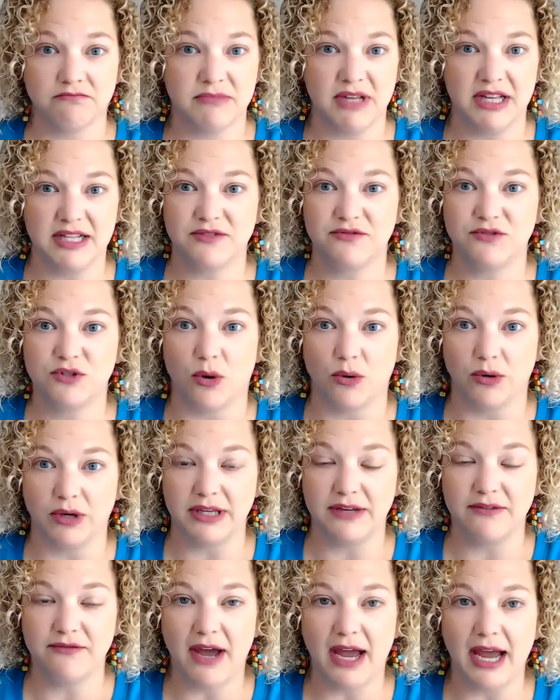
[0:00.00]
is
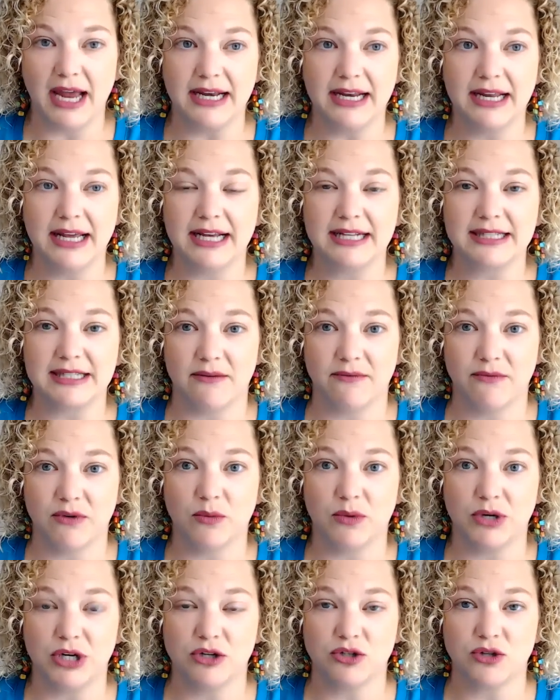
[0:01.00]
totally fine, except for
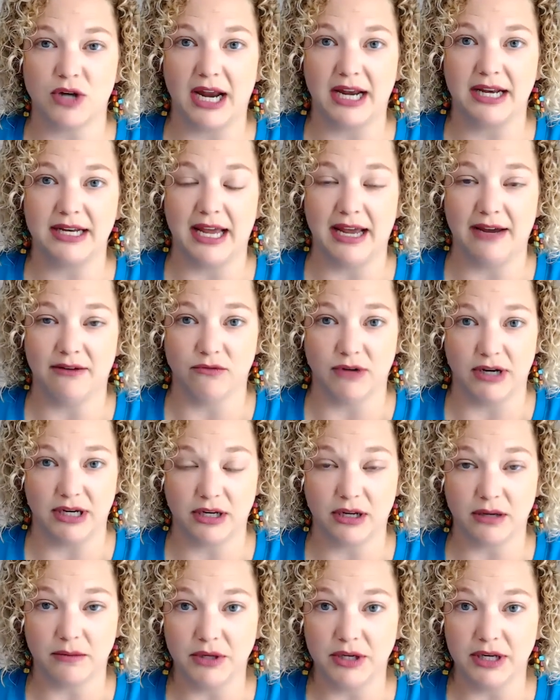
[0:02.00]
when you're trying to have written
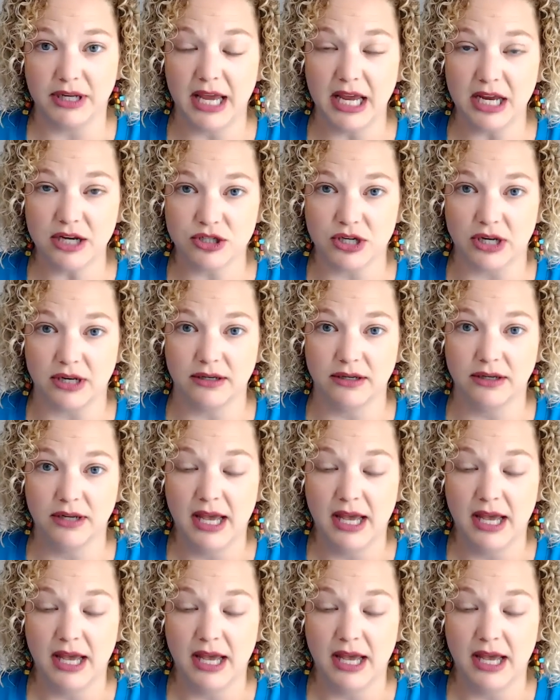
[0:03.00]
communication.